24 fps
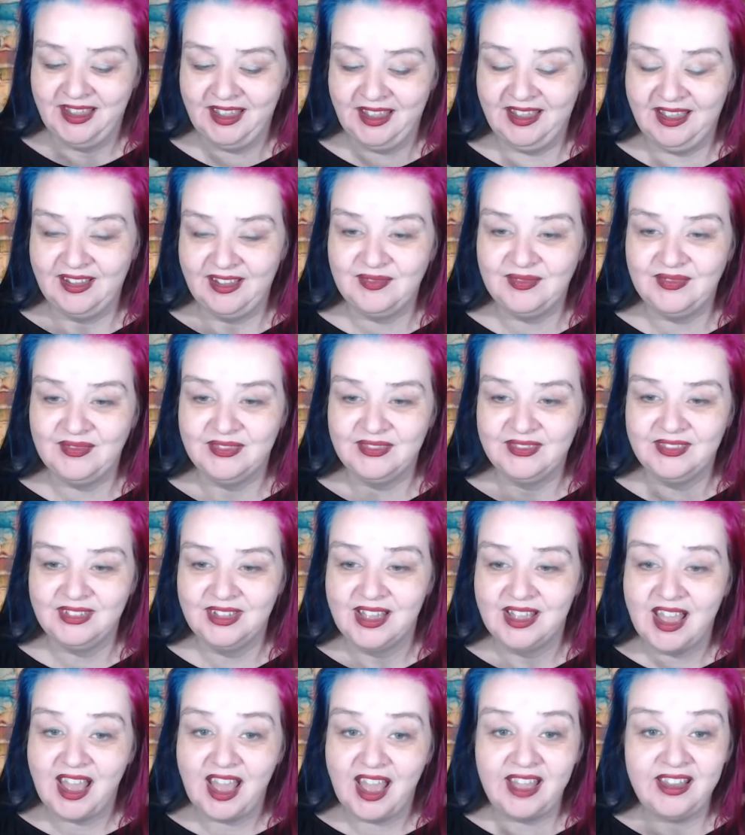um,
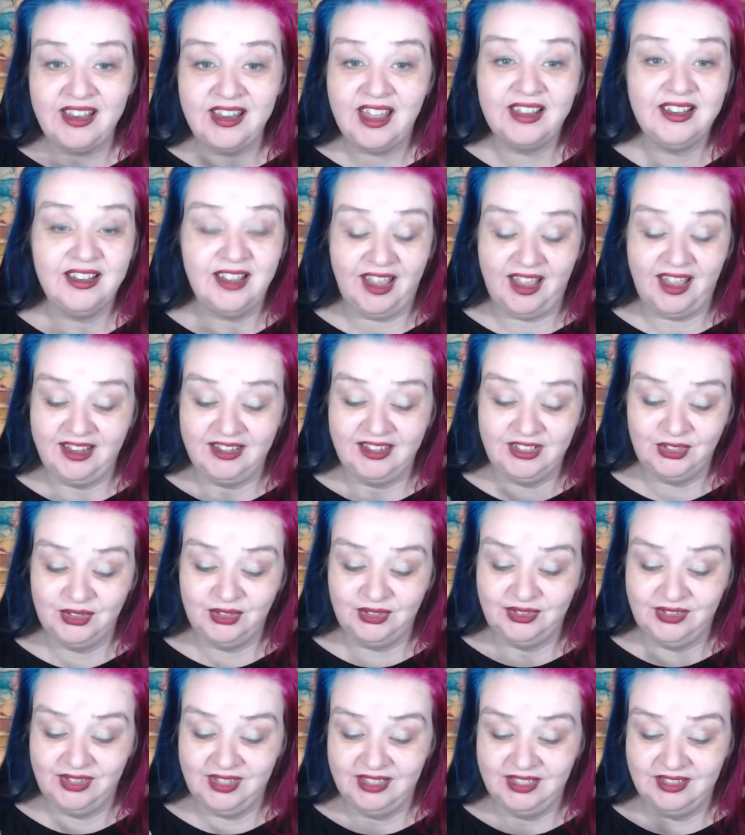and I, I
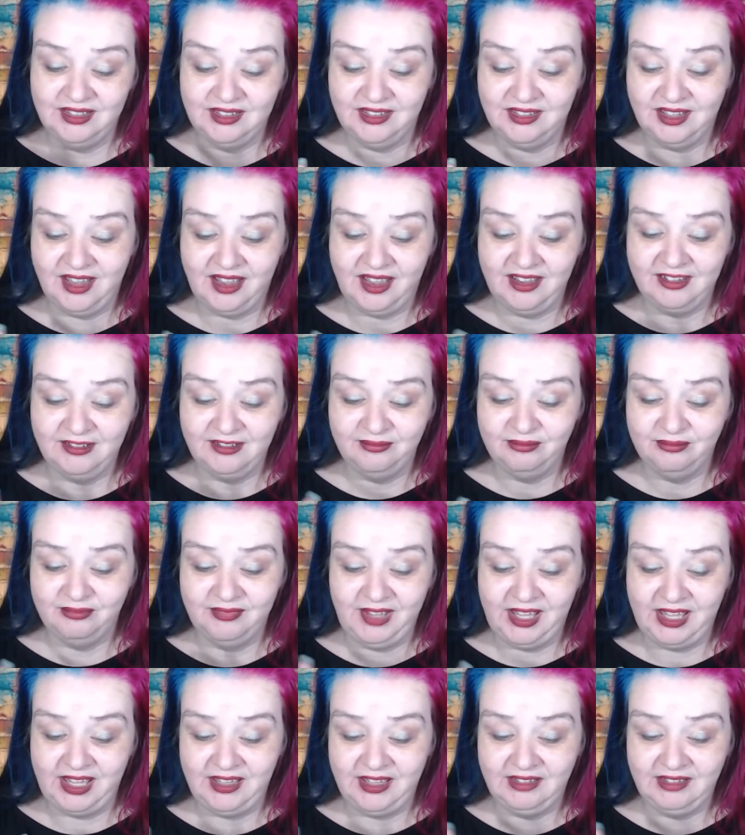do think
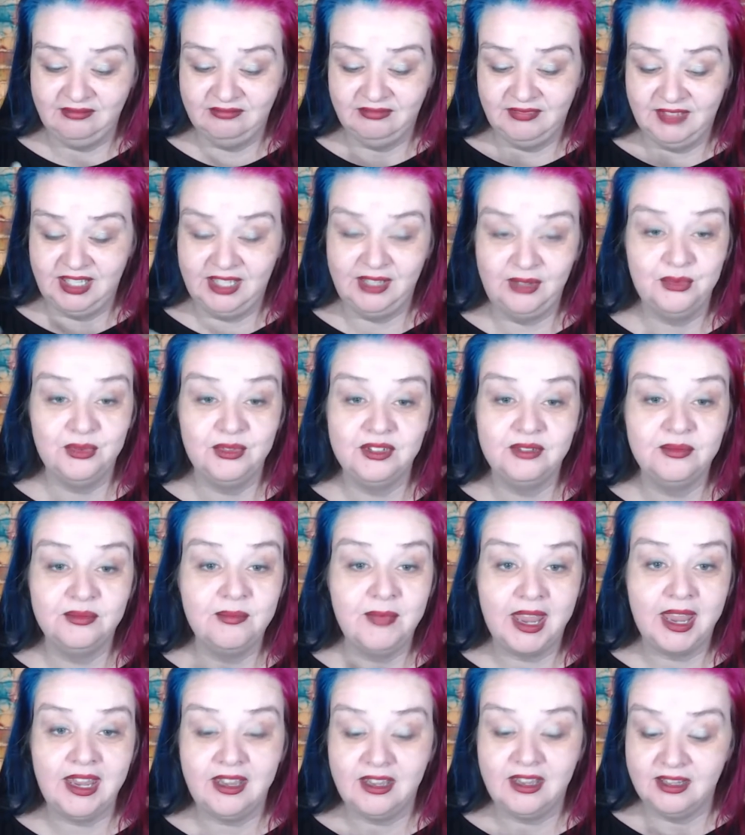um, he he would
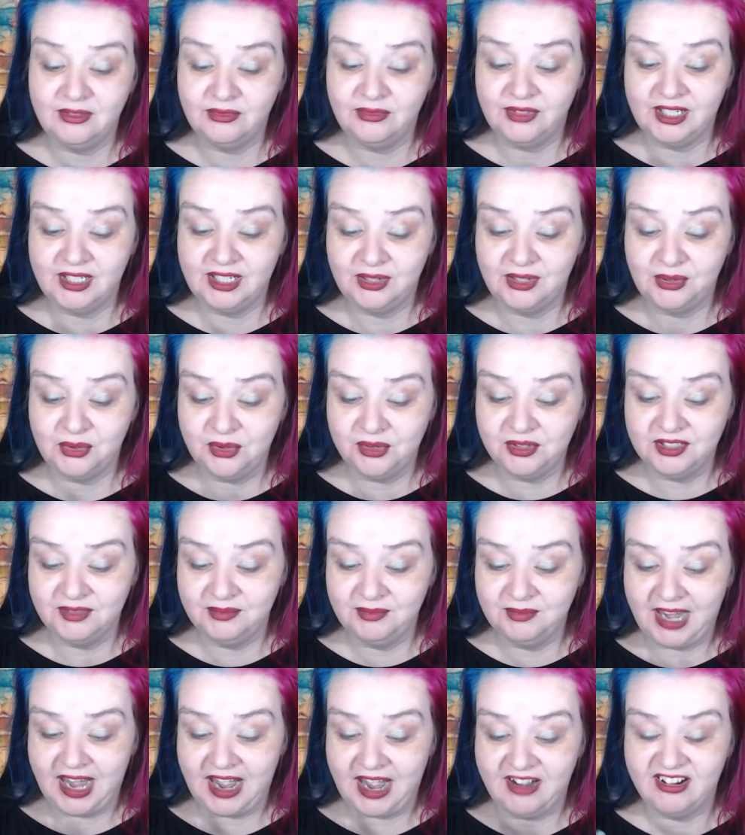make a really
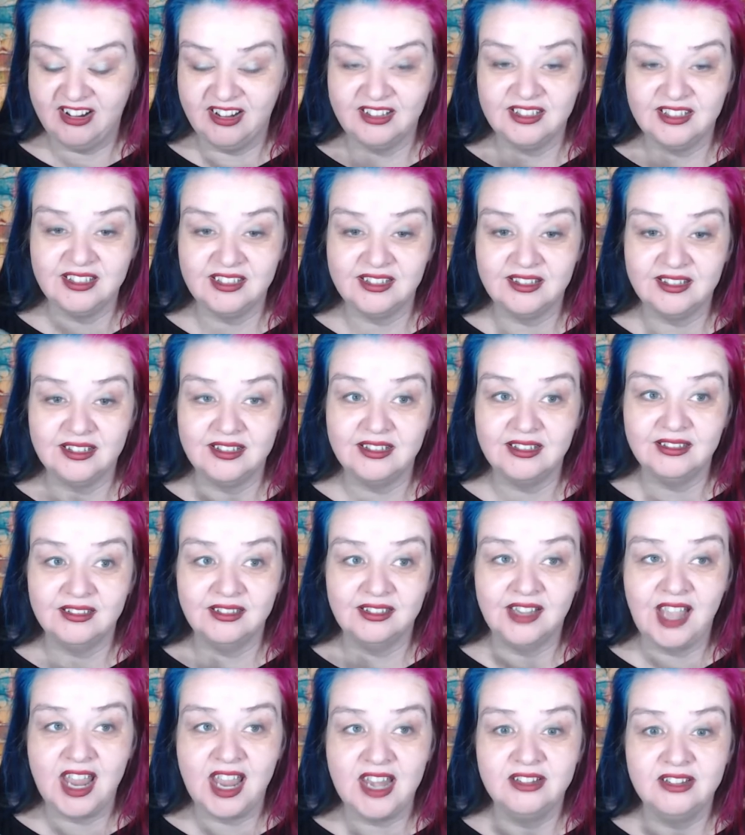awesome character that
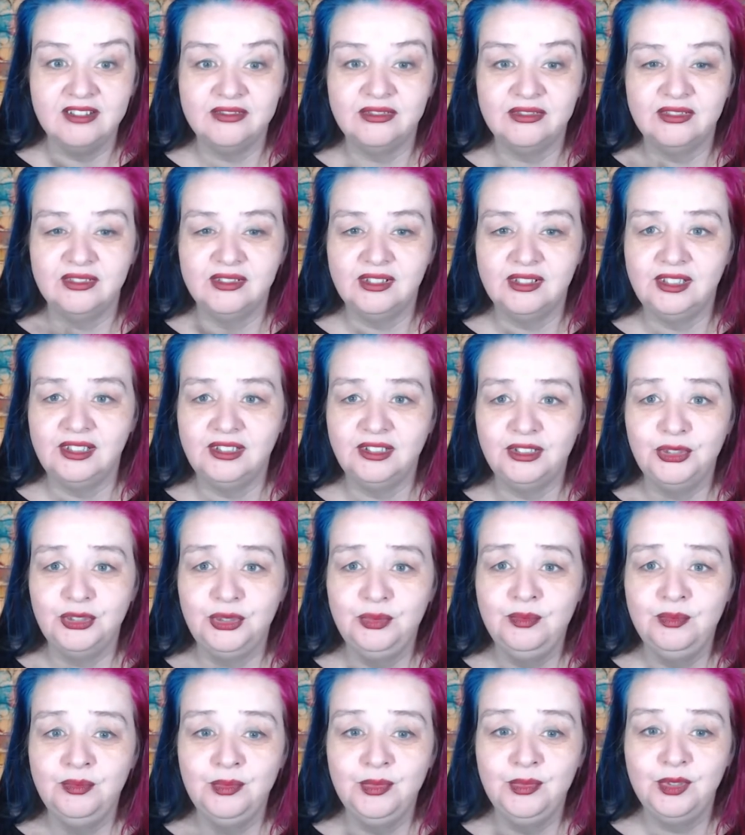kind of
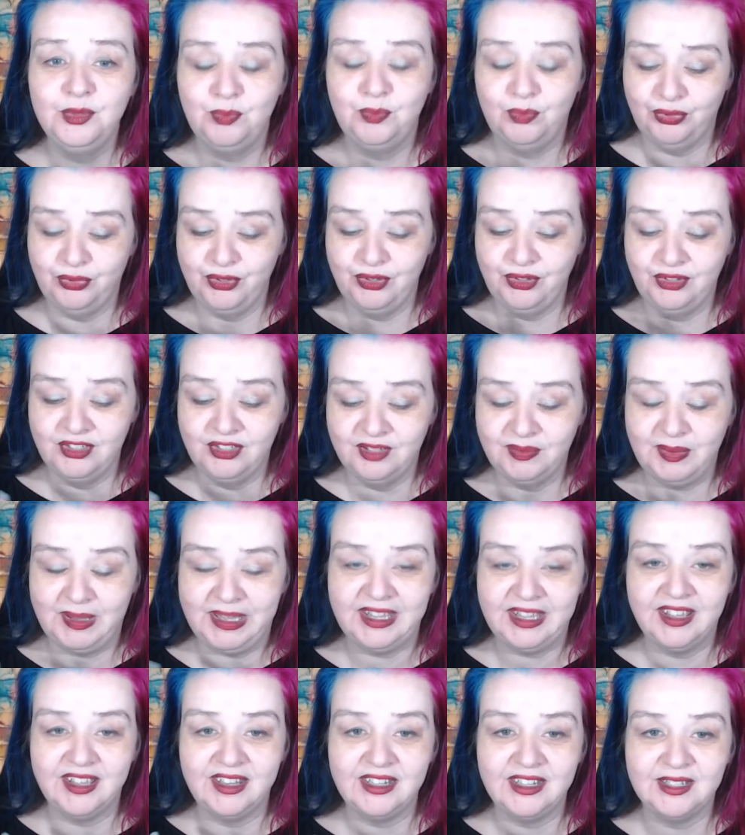looms, broods a
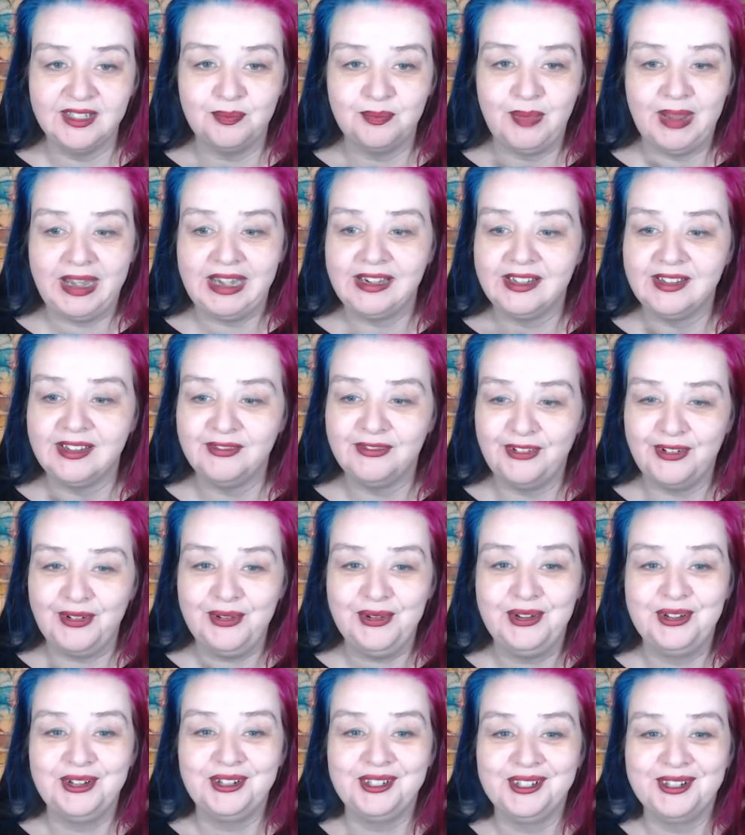bit, and is barely
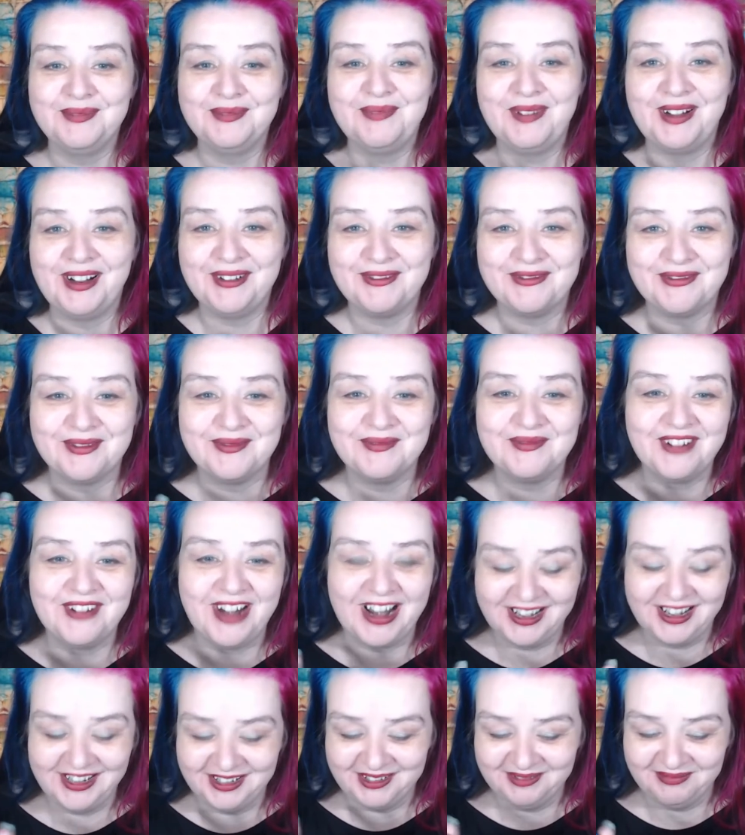vocal apart from
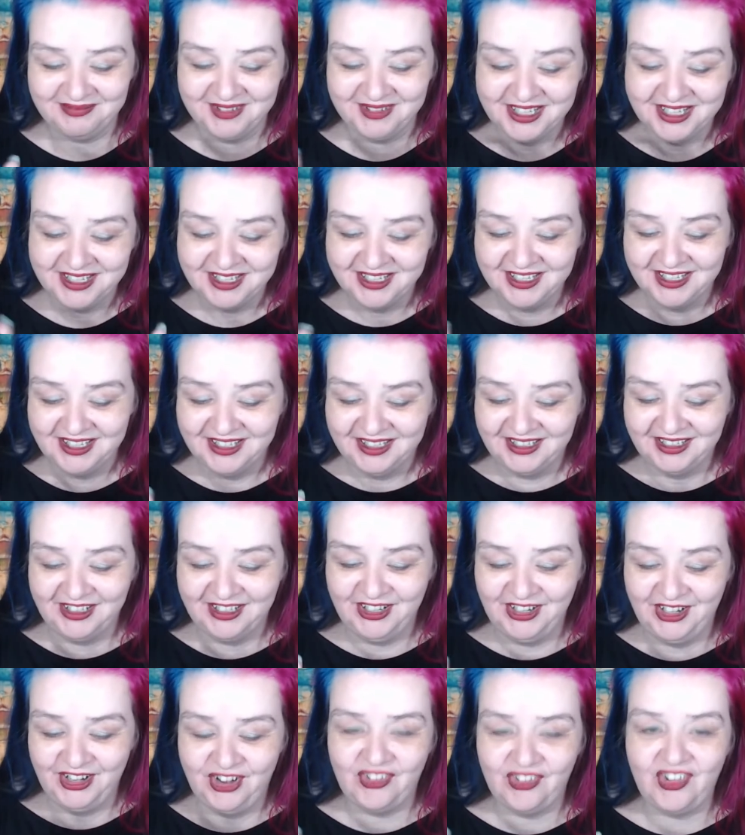random
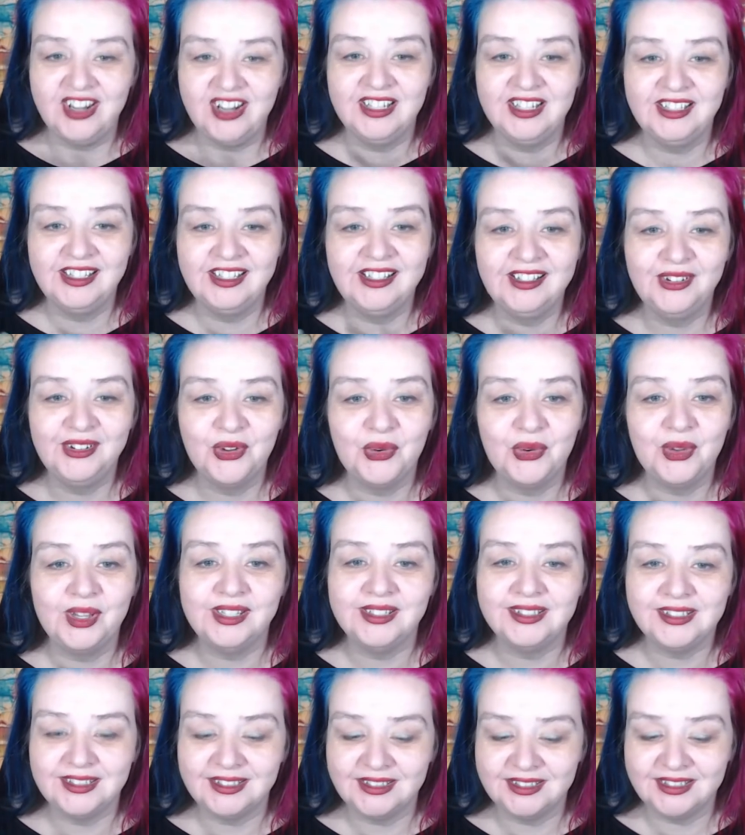grunting
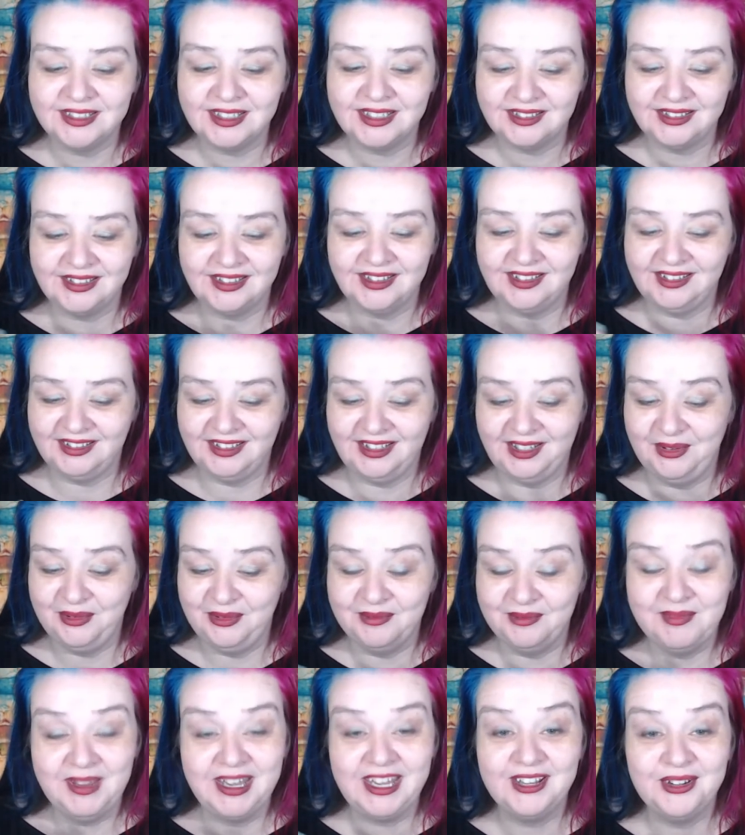noises. He
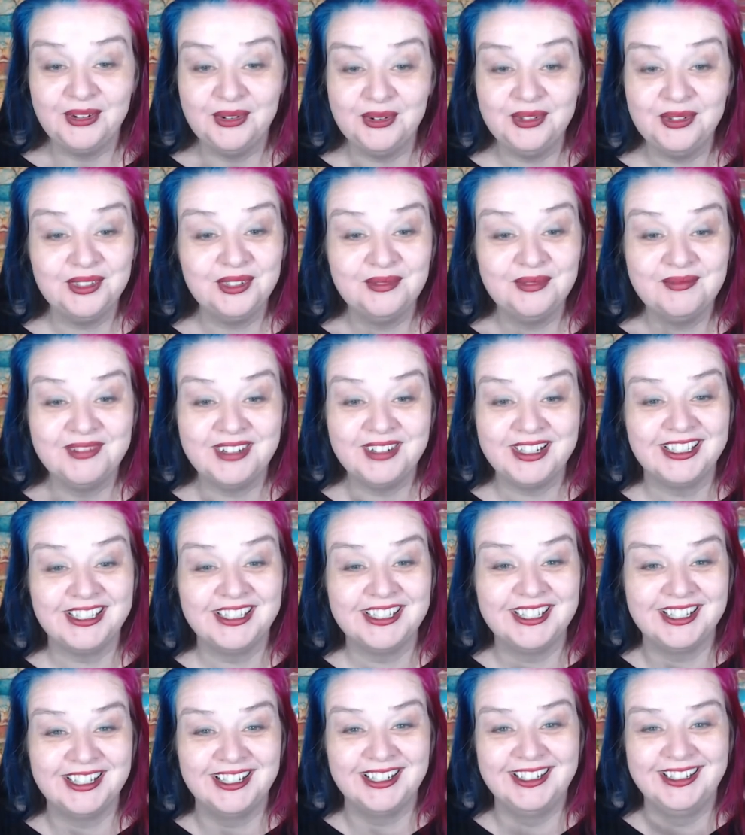would make an awesome
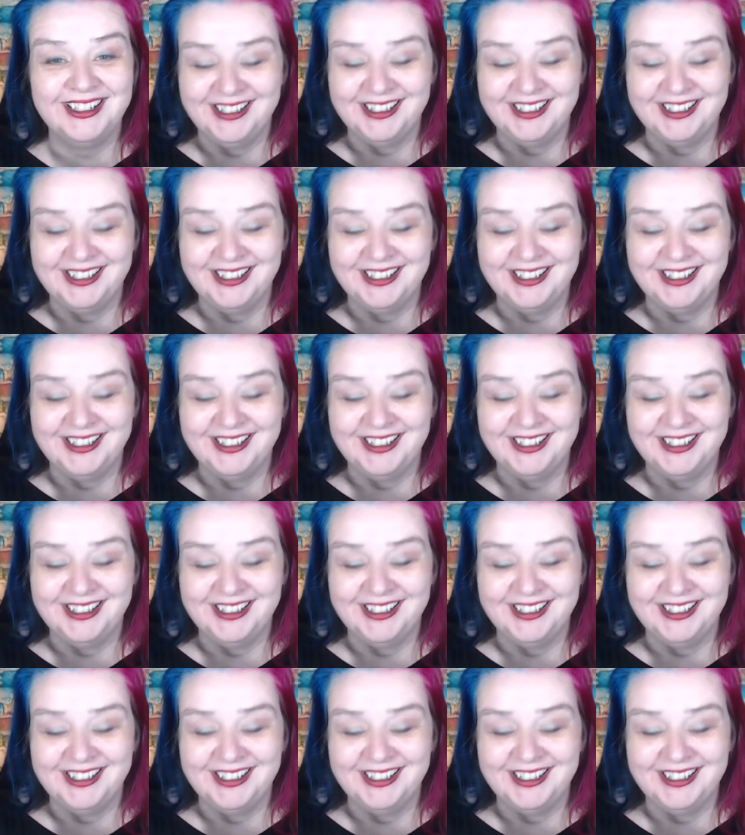Witcher.